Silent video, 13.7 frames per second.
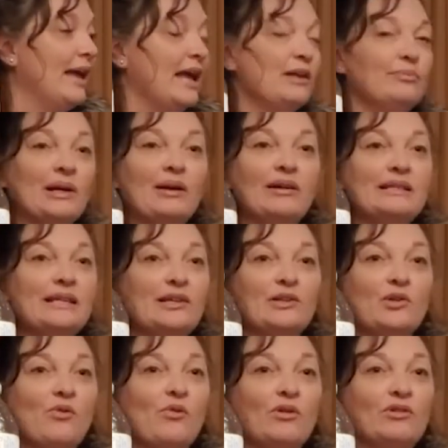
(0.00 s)
and Barry's getting
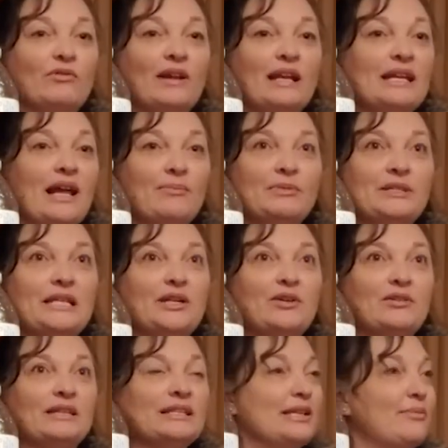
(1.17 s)
an order ready, and I'm
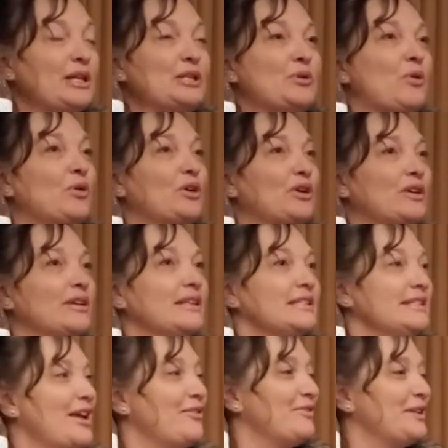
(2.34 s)
tickled that somebody's ordering the
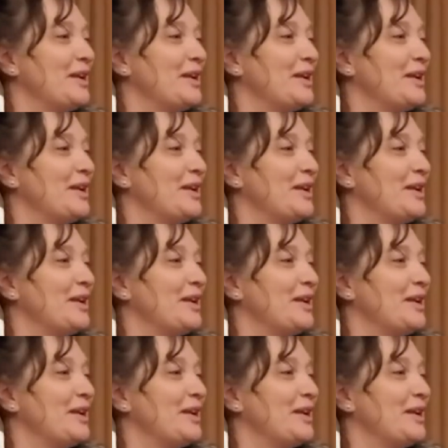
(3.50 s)
stuff.